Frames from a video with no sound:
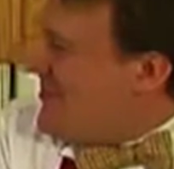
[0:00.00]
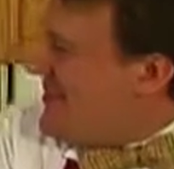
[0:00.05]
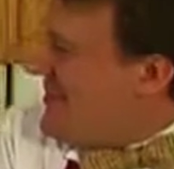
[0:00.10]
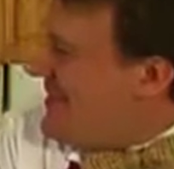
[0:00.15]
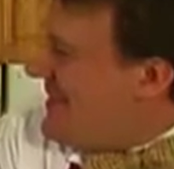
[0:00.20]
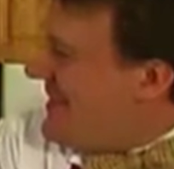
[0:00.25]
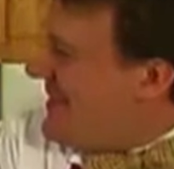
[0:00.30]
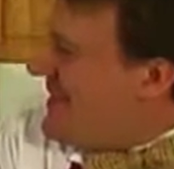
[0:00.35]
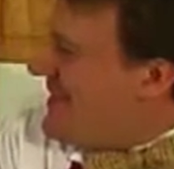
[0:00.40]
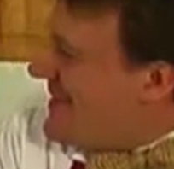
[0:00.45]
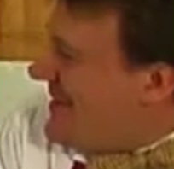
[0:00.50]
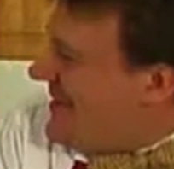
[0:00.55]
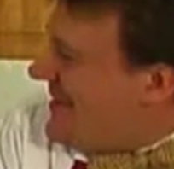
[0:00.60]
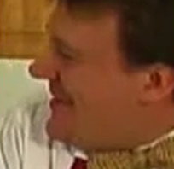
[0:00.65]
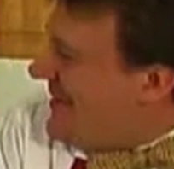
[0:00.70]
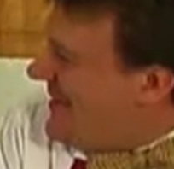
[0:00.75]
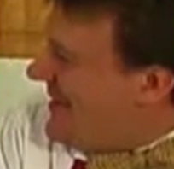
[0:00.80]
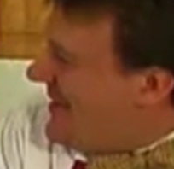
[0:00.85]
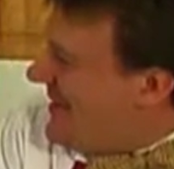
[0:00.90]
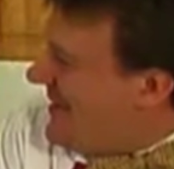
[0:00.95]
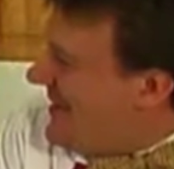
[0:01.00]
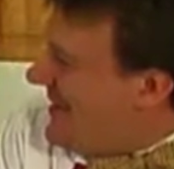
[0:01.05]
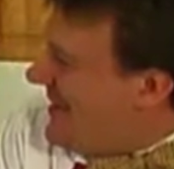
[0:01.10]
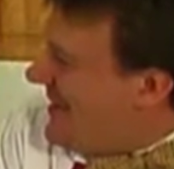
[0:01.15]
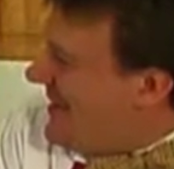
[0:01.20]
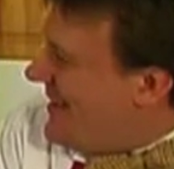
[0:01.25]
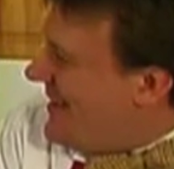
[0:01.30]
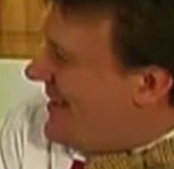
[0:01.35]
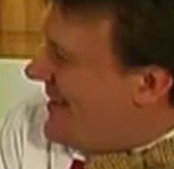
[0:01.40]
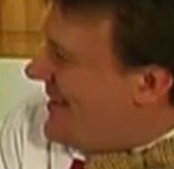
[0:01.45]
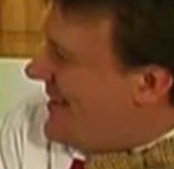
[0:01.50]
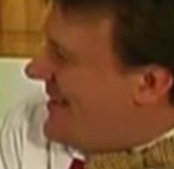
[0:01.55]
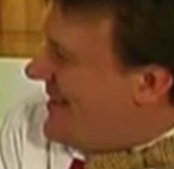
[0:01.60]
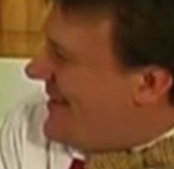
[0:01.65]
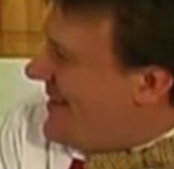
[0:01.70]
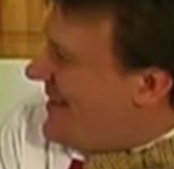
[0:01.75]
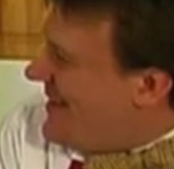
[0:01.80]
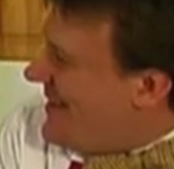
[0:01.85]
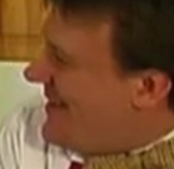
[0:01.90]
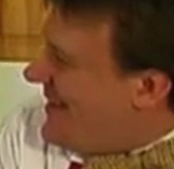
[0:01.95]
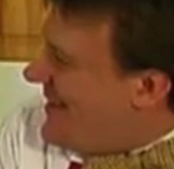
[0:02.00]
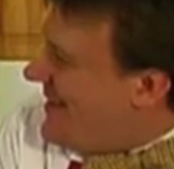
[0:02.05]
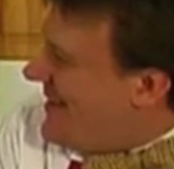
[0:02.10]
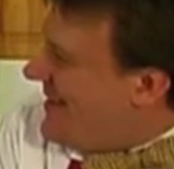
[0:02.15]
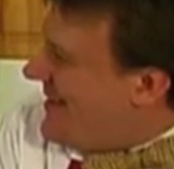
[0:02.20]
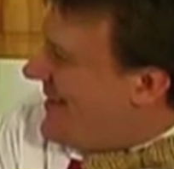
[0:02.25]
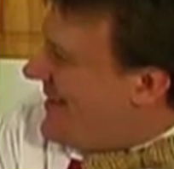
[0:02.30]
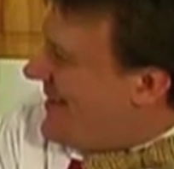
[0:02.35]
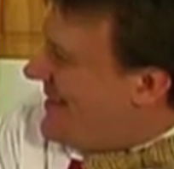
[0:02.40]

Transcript: This person isn't speaking.